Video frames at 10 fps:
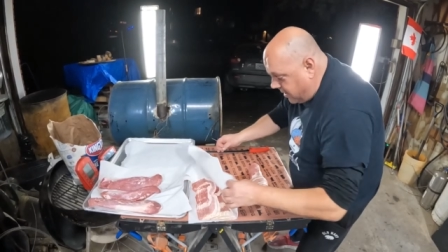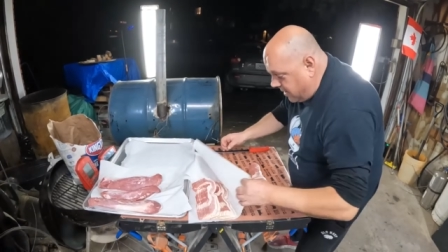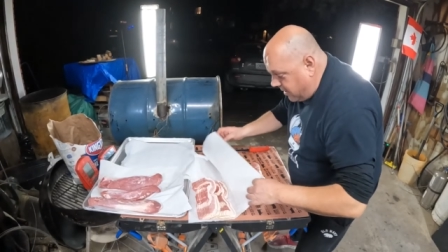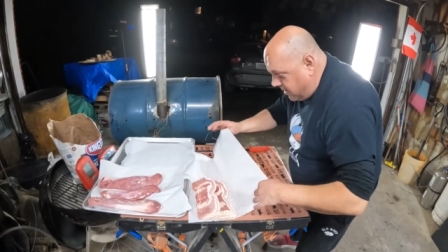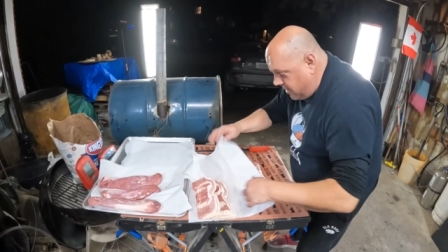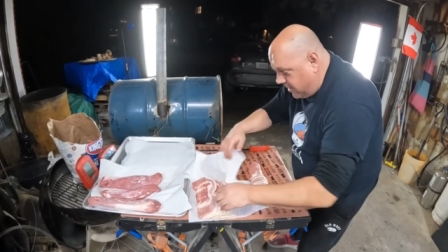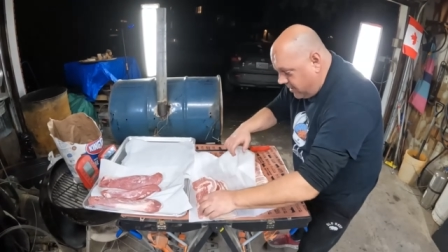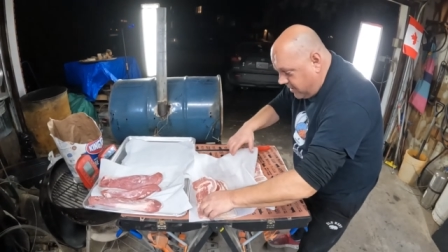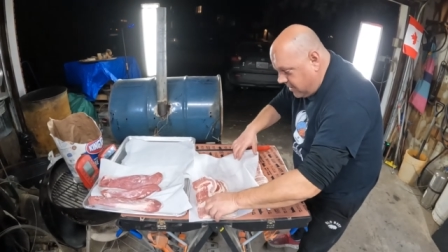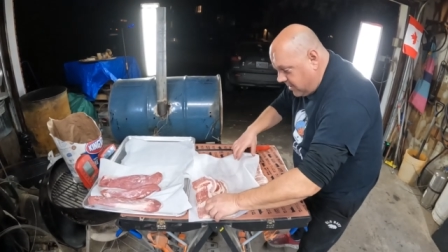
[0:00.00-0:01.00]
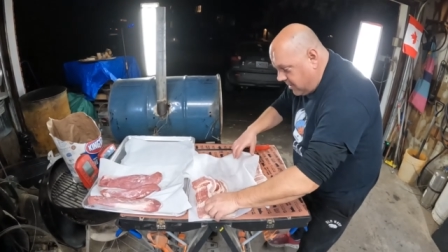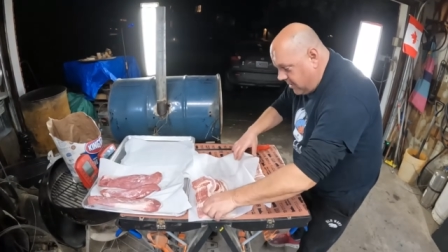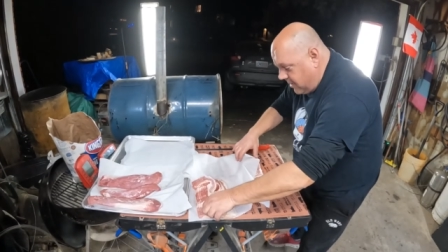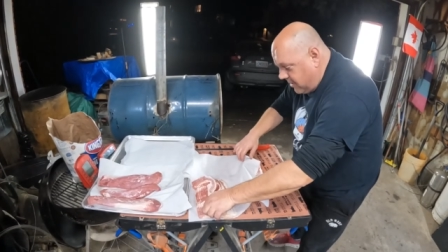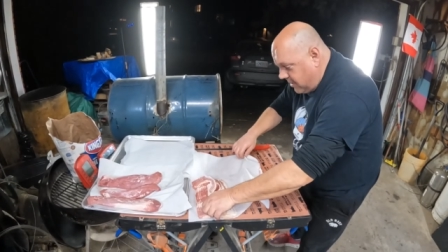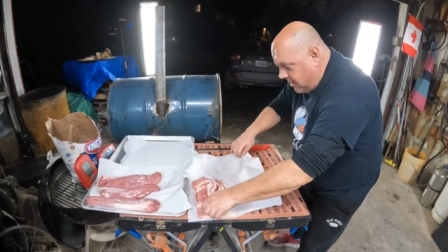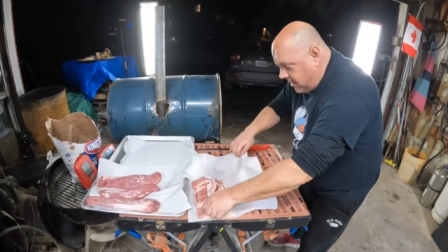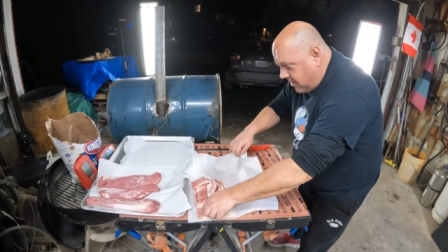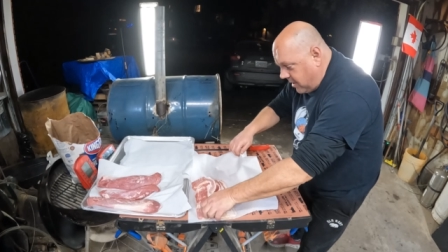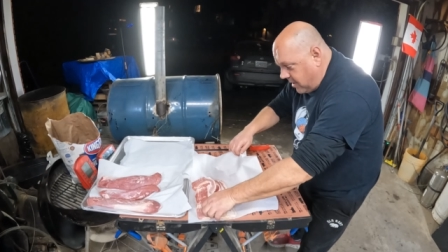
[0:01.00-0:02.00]
Okay.
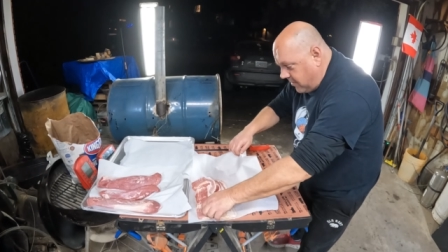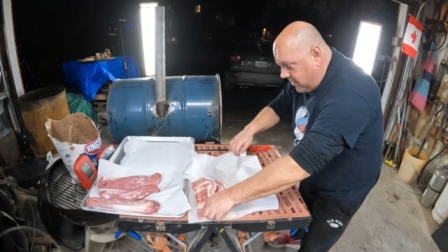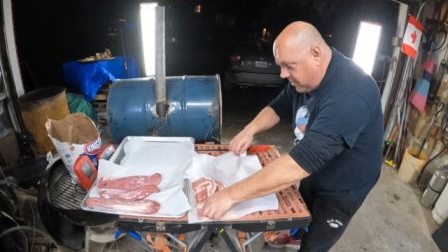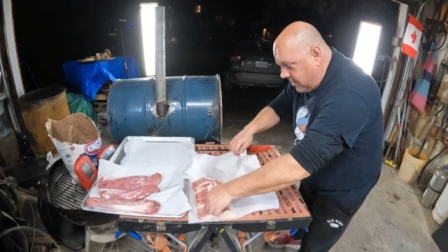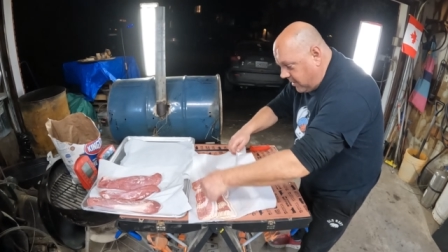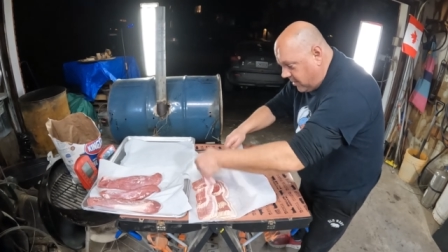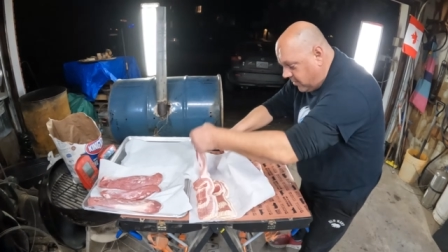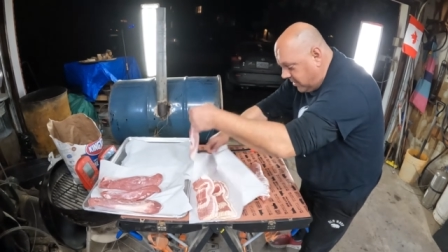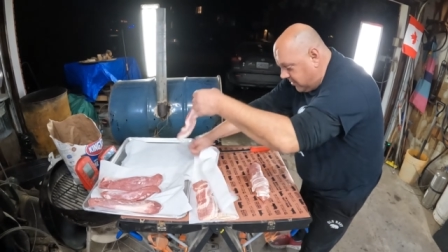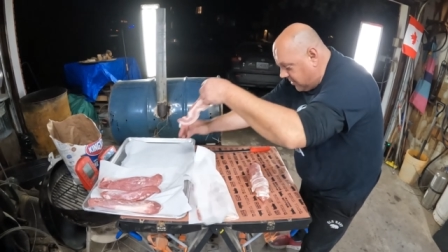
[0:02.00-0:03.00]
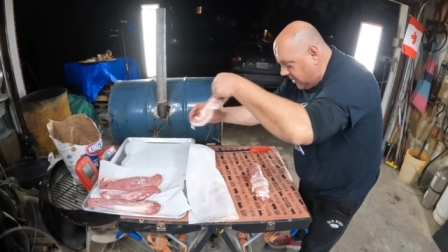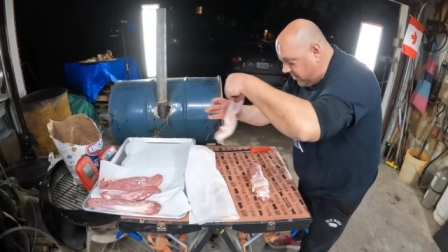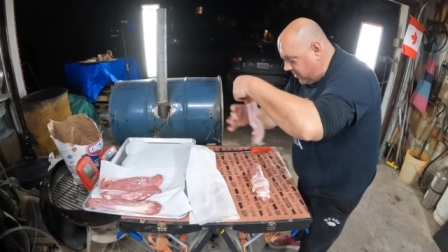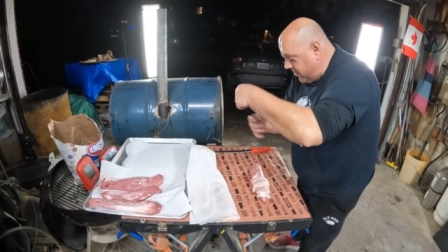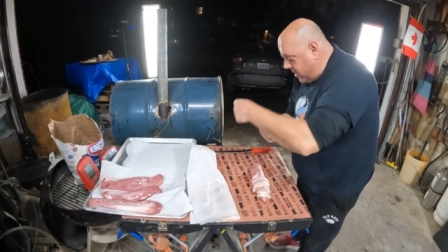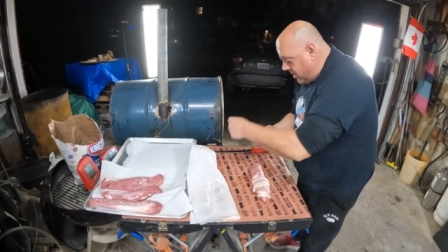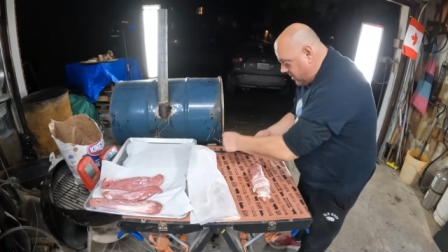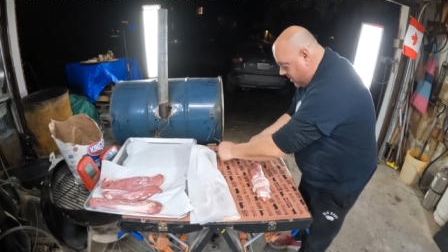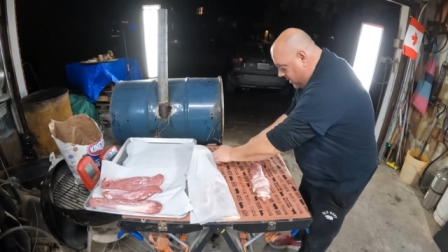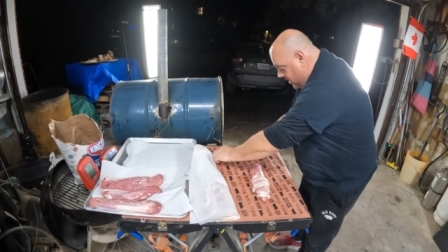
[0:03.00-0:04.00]
Now, 2 slices of bacon.